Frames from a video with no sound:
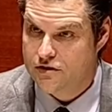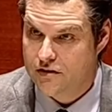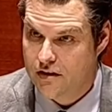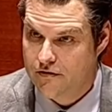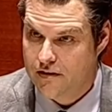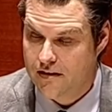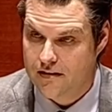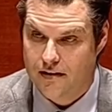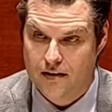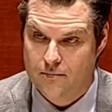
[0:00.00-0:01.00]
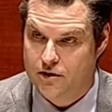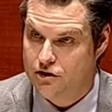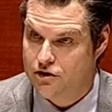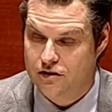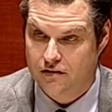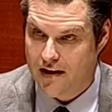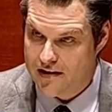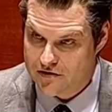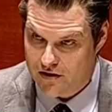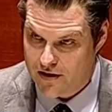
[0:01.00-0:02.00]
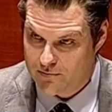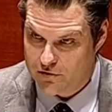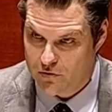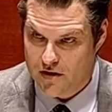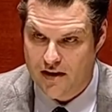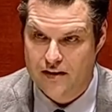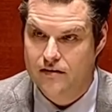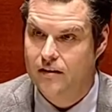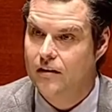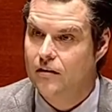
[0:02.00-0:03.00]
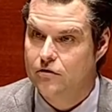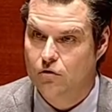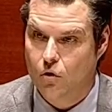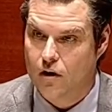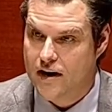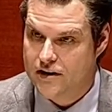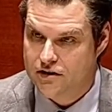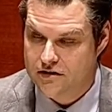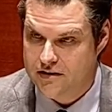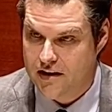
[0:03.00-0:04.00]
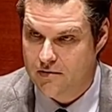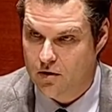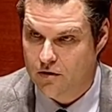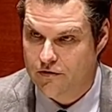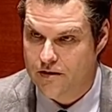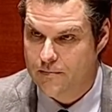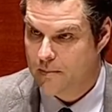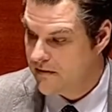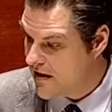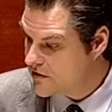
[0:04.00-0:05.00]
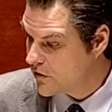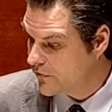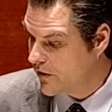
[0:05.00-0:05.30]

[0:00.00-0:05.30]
significant because she lands on April 28th. Your agent, Dana Murphy, takes her